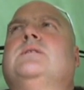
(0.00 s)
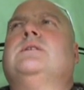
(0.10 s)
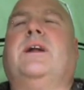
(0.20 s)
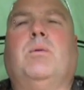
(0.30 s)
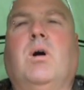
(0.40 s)

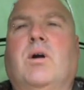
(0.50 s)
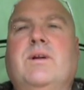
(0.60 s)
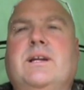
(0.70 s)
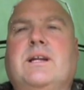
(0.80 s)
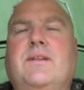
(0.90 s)
know why I
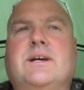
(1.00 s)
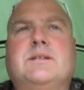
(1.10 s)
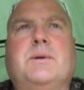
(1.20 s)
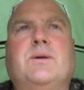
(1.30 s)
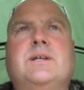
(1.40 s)
really done that,
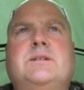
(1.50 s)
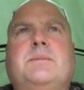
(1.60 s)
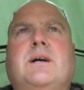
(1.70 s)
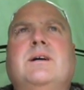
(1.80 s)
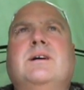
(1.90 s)
to be honest,
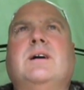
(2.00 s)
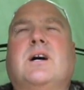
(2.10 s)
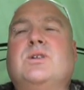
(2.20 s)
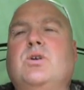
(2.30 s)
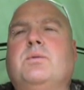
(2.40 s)
but
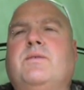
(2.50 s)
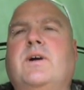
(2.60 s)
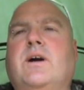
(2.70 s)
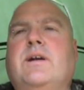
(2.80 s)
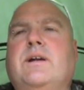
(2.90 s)
I do
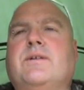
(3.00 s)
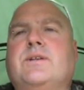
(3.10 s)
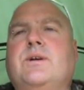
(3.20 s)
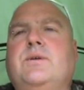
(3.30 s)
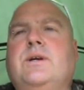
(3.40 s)
prefer it if I
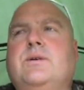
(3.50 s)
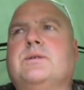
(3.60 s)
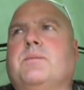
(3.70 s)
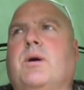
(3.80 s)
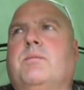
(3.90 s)
do
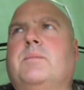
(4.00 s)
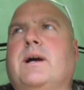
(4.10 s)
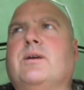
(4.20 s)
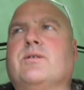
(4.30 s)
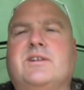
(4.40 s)
use a bottom
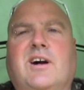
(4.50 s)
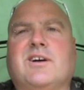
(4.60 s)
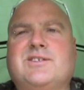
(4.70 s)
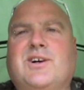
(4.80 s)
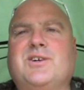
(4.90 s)
bait or a
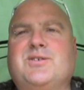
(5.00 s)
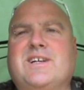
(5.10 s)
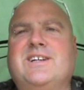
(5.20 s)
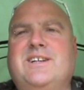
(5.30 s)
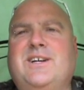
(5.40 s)
dark side
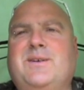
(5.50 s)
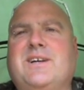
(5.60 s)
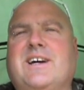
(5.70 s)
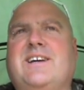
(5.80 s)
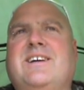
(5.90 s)
rig in the
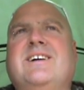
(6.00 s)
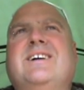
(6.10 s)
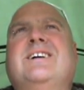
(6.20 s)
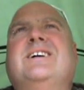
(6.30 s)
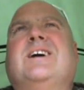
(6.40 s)
UK.
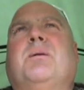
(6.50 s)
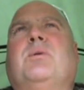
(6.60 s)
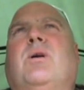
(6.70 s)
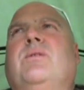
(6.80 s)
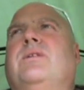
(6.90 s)
I
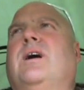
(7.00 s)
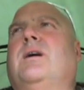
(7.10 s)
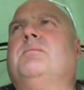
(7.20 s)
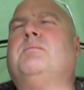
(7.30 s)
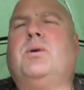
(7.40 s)
put
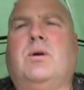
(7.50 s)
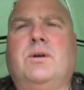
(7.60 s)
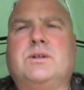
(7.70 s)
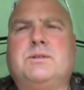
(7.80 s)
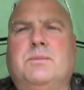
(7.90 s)

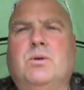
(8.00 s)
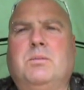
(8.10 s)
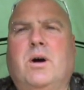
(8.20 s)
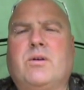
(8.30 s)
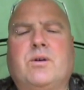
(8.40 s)
on a small
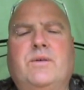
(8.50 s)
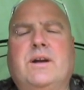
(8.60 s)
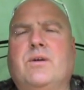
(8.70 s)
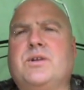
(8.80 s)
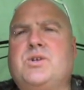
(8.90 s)
micro
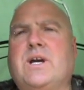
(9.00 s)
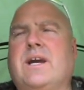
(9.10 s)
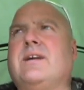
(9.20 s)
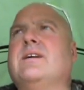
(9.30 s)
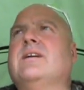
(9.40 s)
ring on the shank